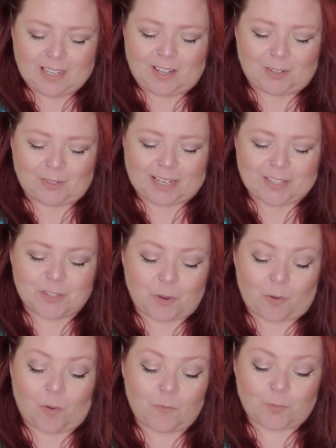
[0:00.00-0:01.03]
All right,
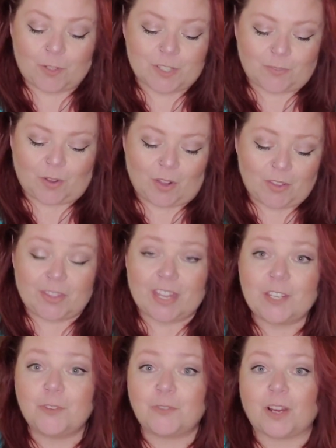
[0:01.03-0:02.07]
so first of all,
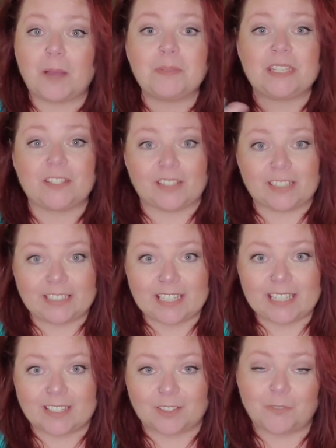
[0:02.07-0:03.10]
thank you for coming here and
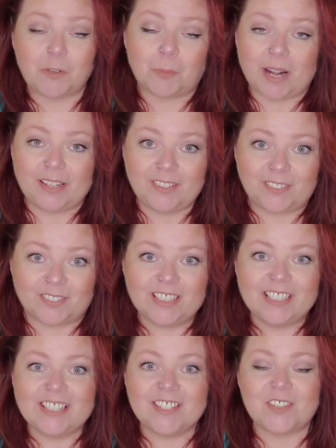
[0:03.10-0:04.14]
clicking here if you're brand new.
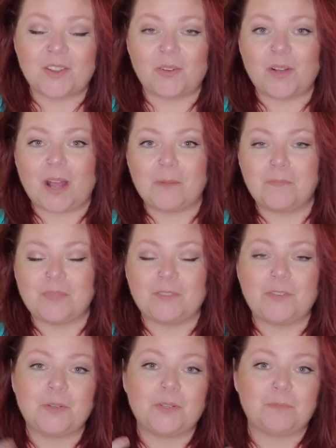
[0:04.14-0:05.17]
So
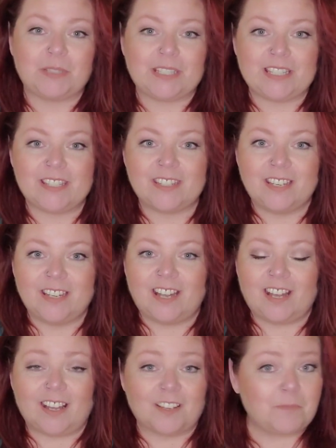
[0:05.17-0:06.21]
if you could please
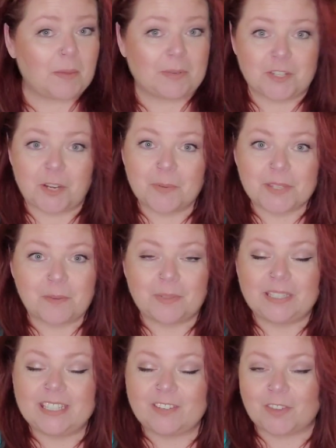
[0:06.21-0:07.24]
maybe share with
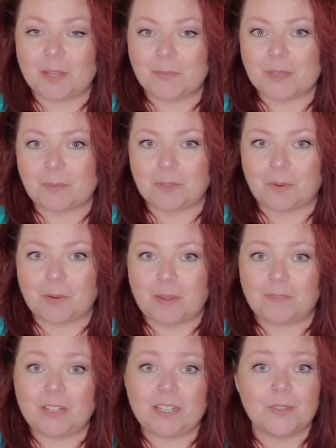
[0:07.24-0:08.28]
somebody, give a thumbs up to one
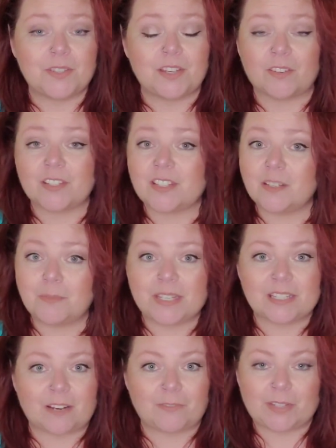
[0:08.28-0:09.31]
of my videos. There's going to
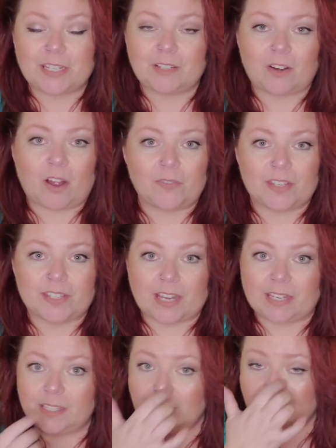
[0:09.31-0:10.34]
be stuff here on the
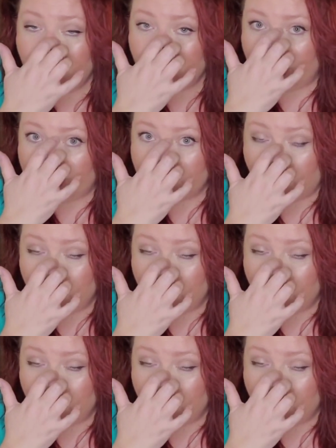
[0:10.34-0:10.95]
site that